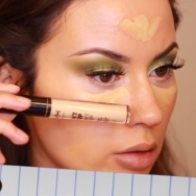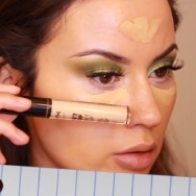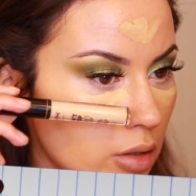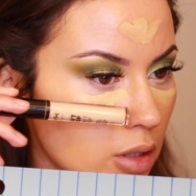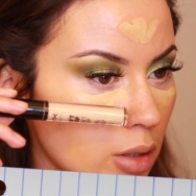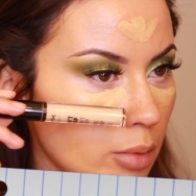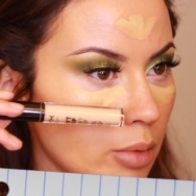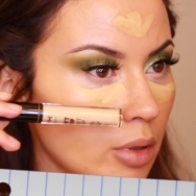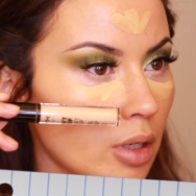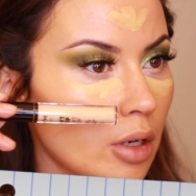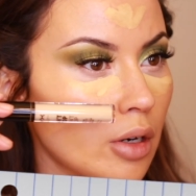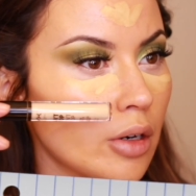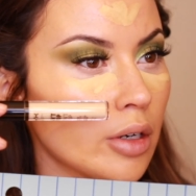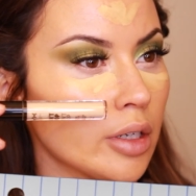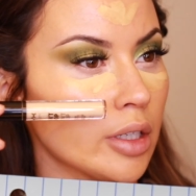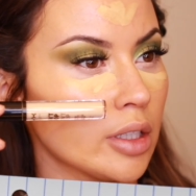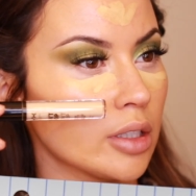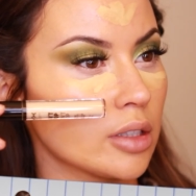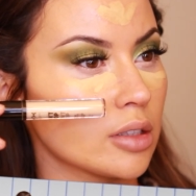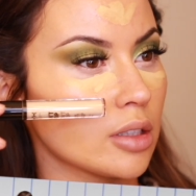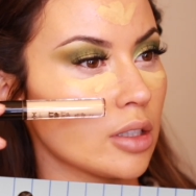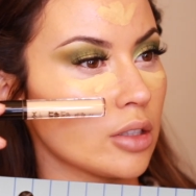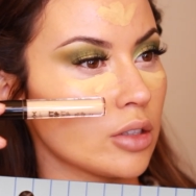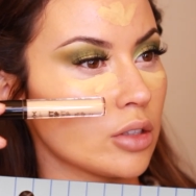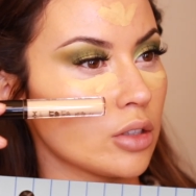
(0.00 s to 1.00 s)
to be
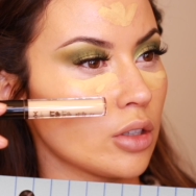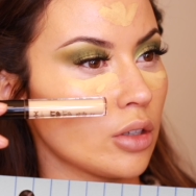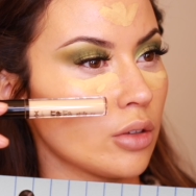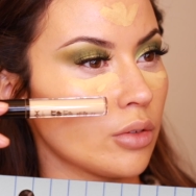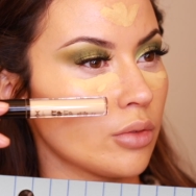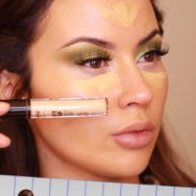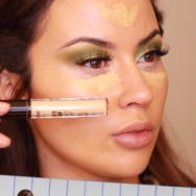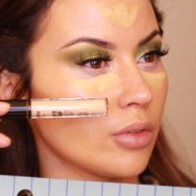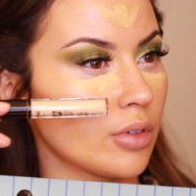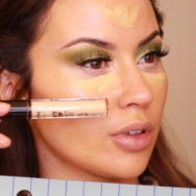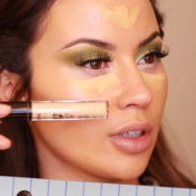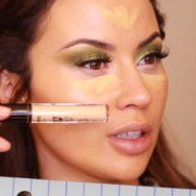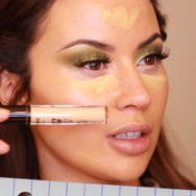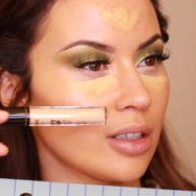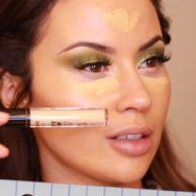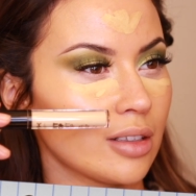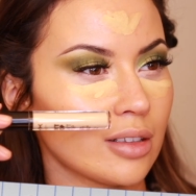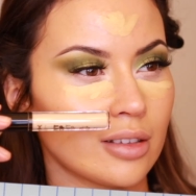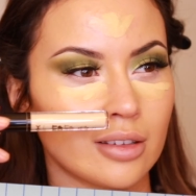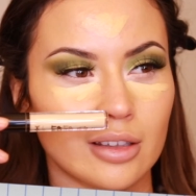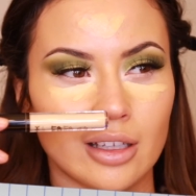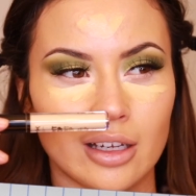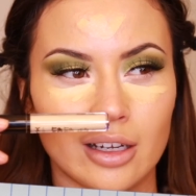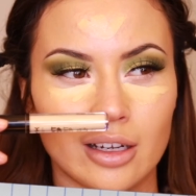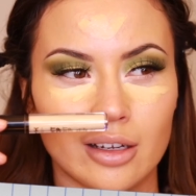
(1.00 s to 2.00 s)
honest, I don't
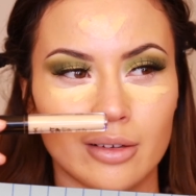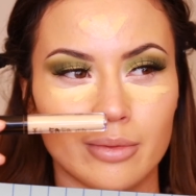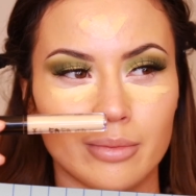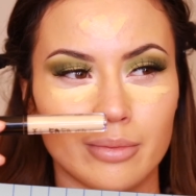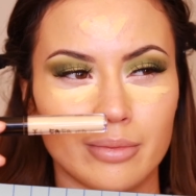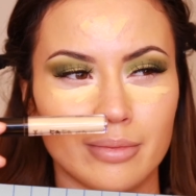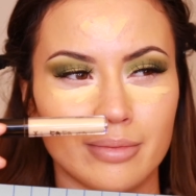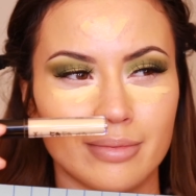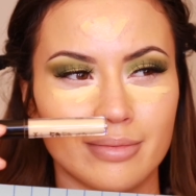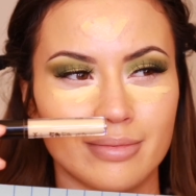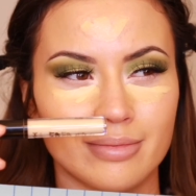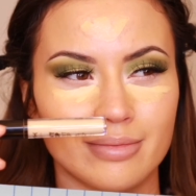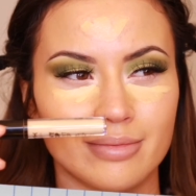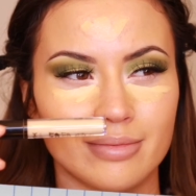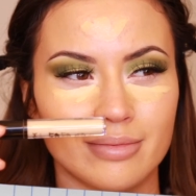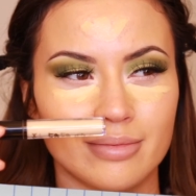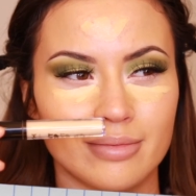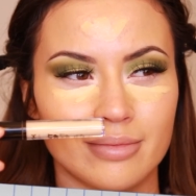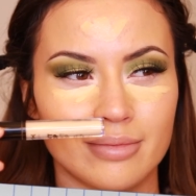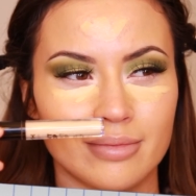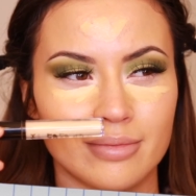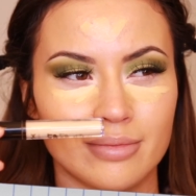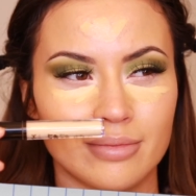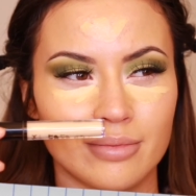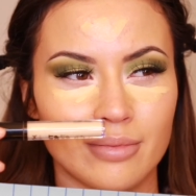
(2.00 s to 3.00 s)
think that
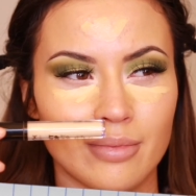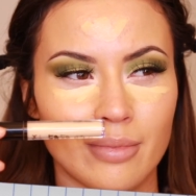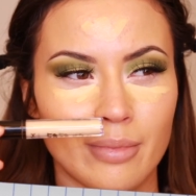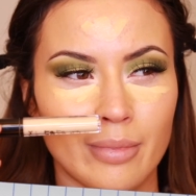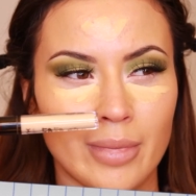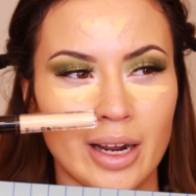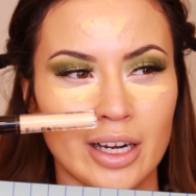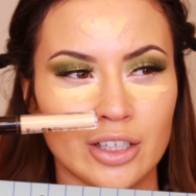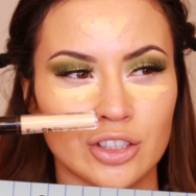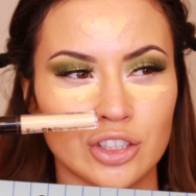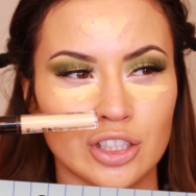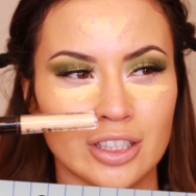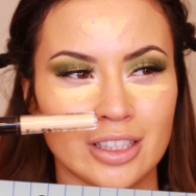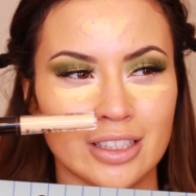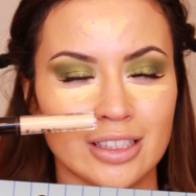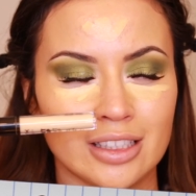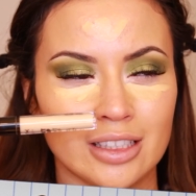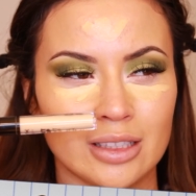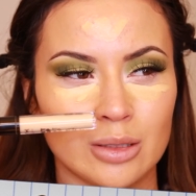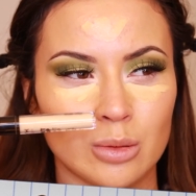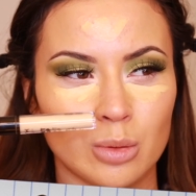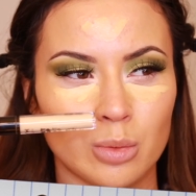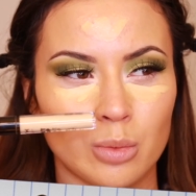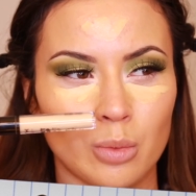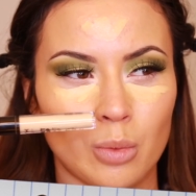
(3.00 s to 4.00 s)

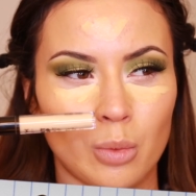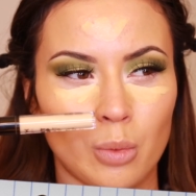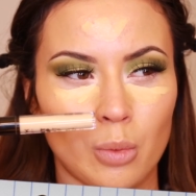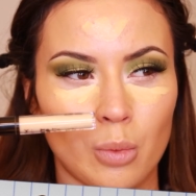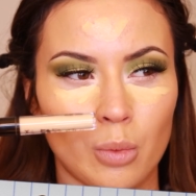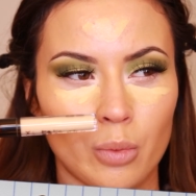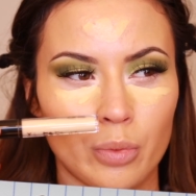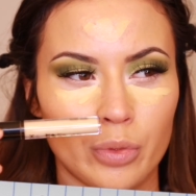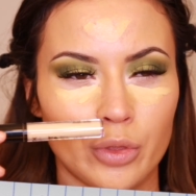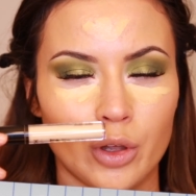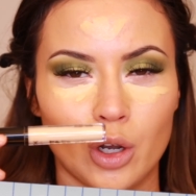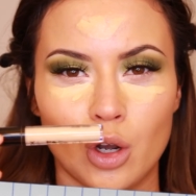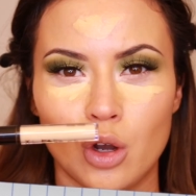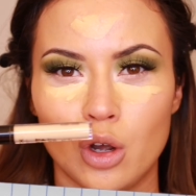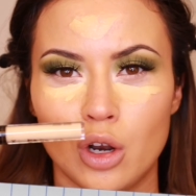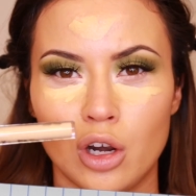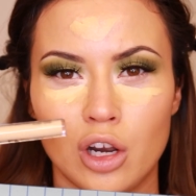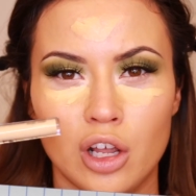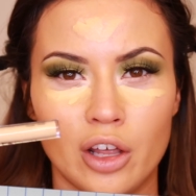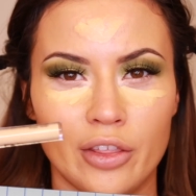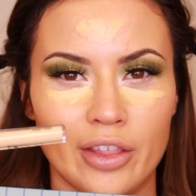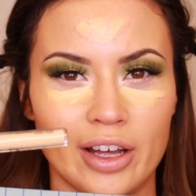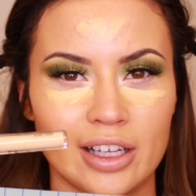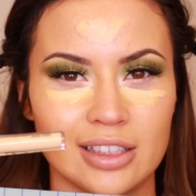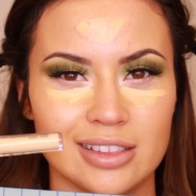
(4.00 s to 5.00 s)
matches the
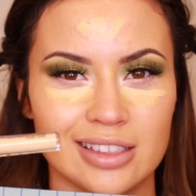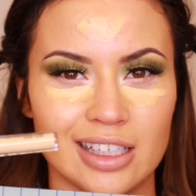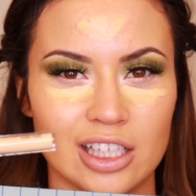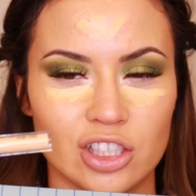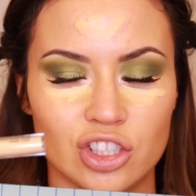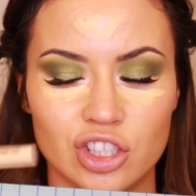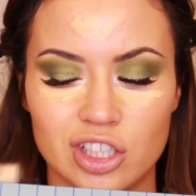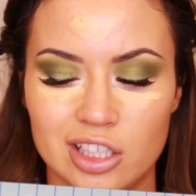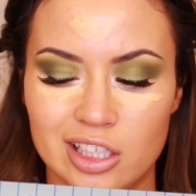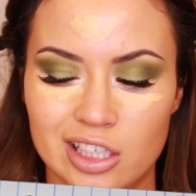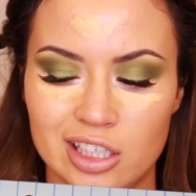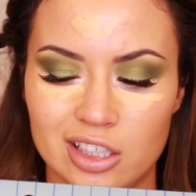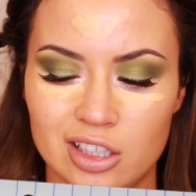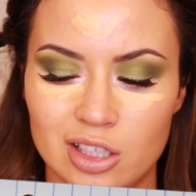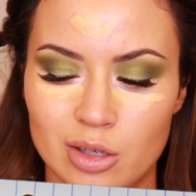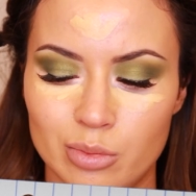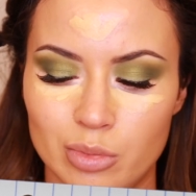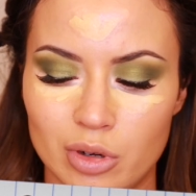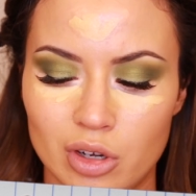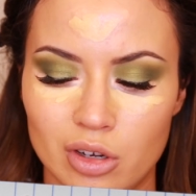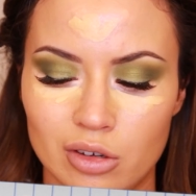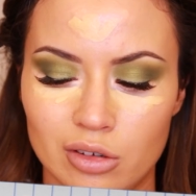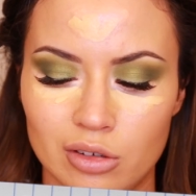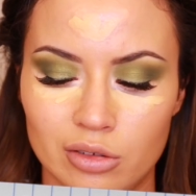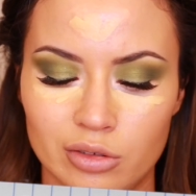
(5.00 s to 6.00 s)
colour that's actually in the
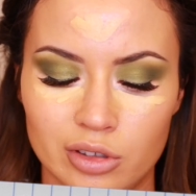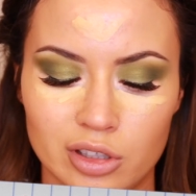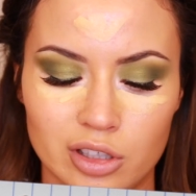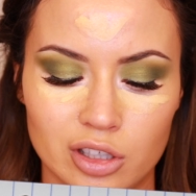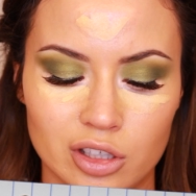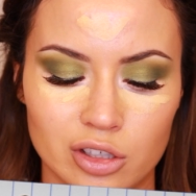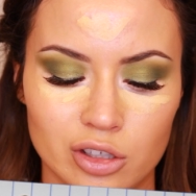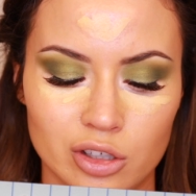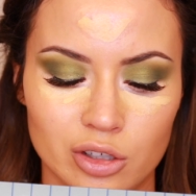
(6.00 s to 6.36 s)
bottle, you